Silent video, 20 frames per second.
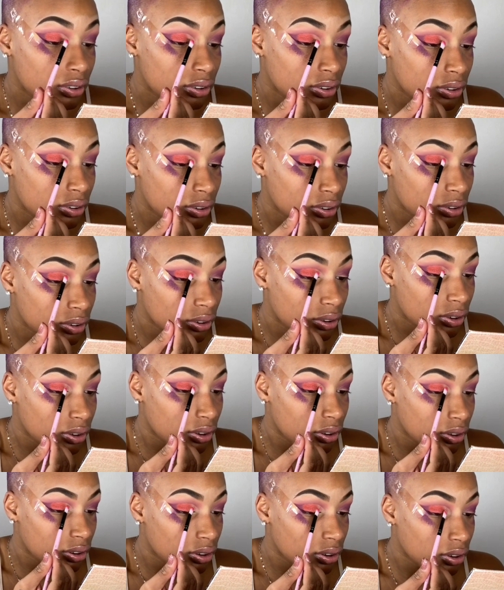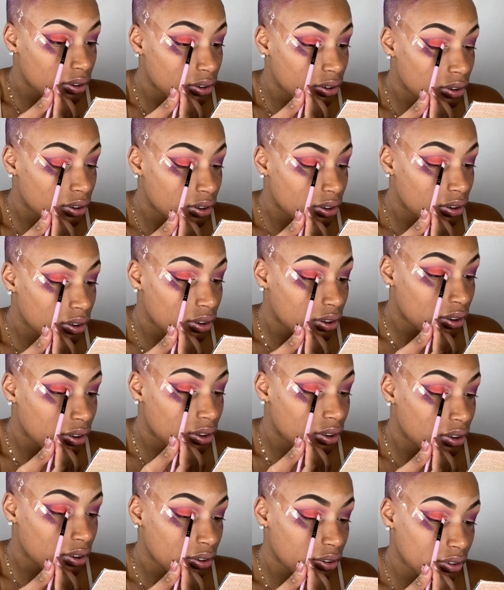
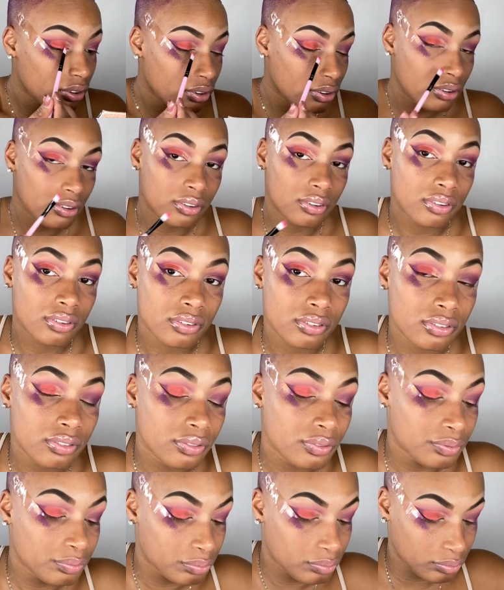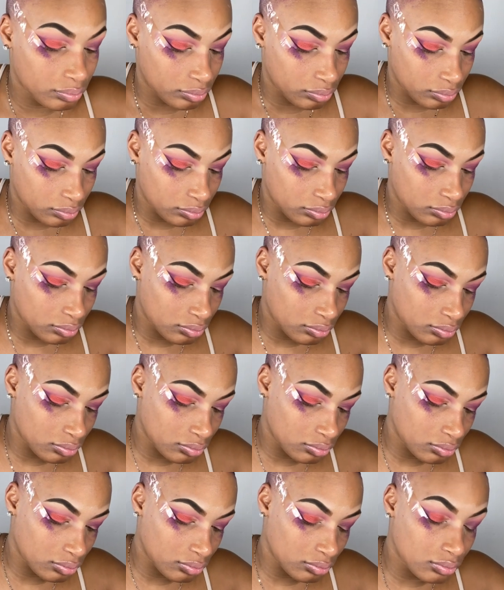
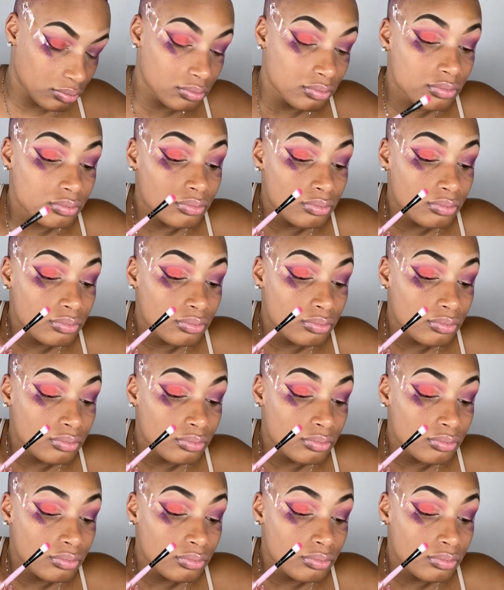(silence)